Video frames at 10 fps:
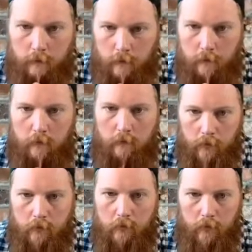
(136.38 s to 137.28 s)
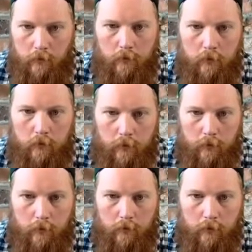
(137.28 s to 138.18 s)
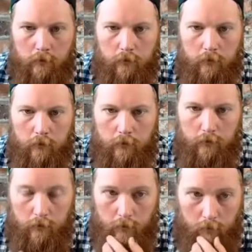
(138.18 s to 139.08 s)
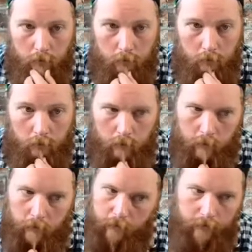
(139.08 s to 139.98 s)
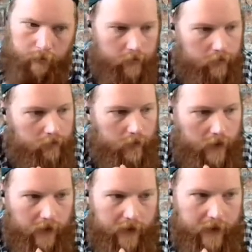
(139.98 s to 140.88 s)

[no speech]